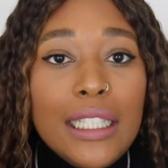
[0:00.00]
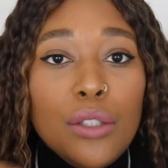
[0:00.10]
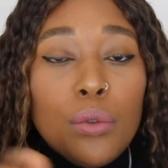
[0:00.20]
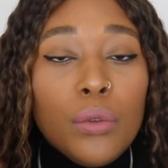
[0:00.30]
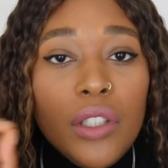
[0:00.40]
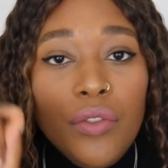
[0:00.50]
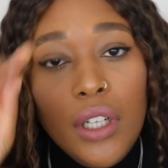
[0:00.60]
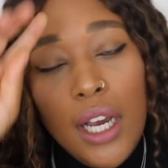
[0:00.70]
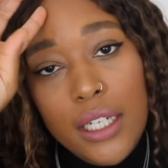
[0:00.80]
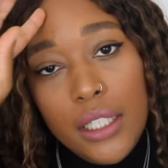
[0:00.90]
it's all
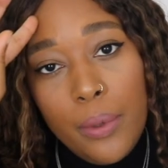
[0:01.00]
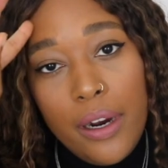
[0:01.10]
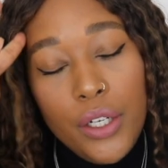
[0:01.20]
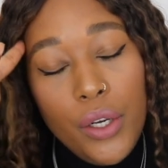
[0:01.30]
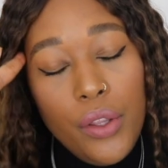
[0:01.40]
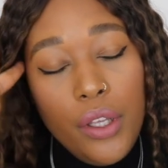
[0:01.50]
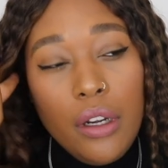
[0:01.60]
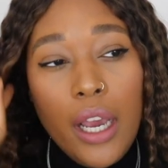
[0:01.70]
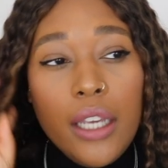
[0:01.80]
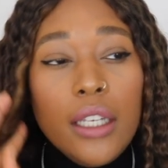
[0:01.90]
different colours where I know that
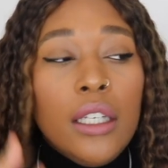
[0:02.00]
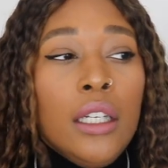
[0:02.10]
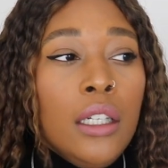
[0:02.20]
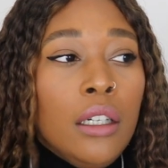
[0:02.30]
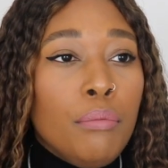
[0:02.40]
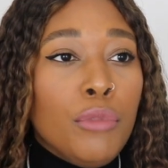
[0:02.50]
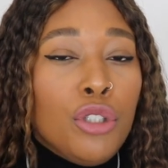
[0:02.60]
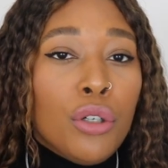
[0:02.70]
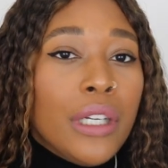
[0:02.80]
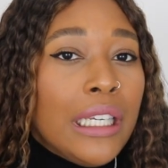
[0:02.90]
like
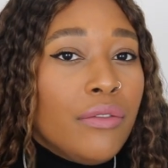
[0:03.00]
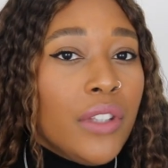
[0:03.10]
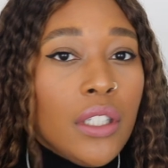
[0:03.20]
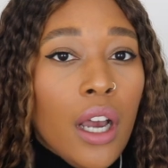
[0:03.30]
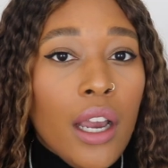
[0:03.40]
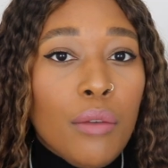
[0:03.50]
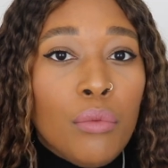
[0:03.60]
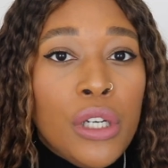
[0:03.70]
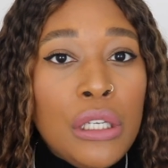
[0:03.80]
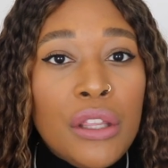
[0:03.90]
majority of the
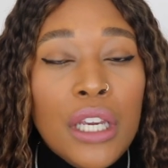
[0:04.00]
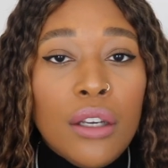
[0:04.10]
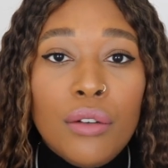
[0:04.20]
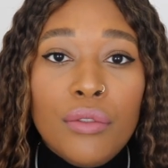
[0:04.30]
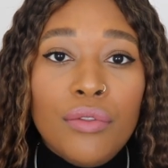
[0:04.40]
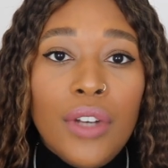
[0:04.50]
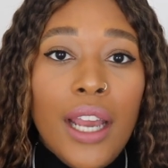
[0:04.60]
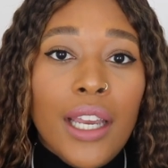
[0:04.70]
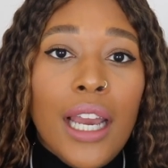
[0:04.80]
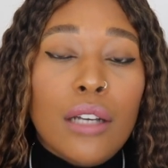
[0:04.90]
time when you think of
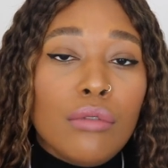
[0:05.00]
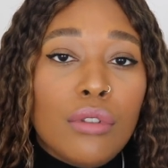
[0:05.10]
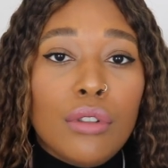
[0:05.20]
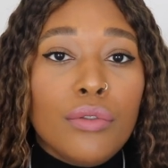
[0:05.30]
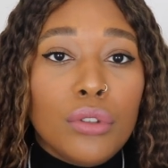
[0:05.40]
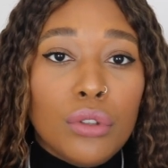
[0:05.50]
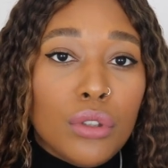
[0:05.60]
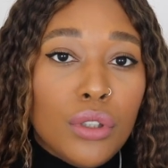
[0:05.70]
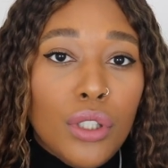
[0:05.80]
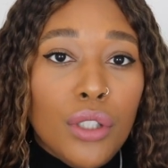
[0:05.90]
like hound's tooth or
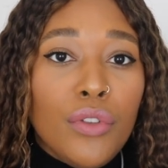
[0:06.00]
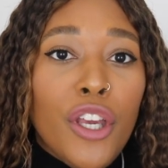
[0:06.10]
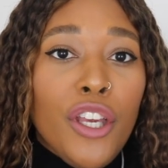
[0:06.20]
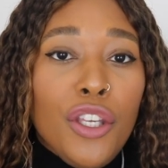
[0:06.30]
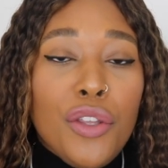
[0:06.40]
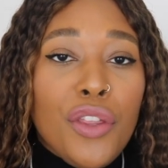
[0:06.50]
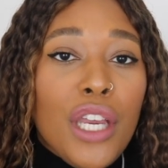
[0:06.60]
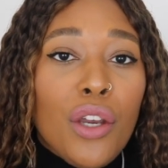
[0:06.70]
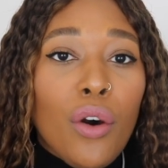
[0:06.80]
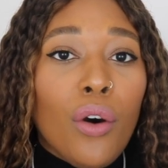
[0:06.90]
dog's tooth you
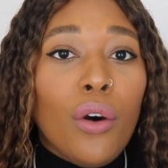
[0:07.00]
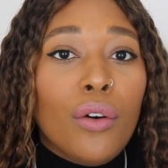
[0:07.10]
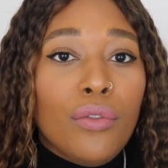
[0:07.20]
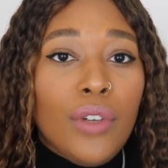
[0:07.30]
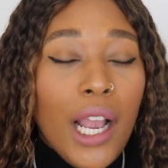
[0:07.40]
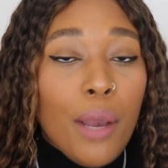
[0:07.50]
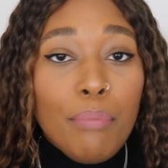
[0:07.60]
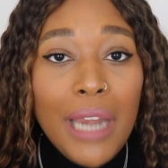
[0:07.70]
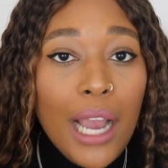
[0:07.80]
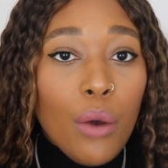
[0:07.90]
think of like a
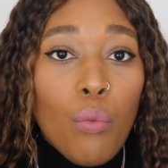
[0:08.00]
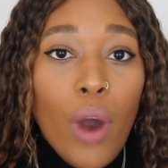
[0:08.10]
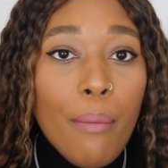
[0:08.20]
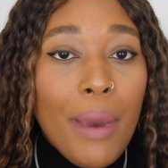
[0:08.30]
black and white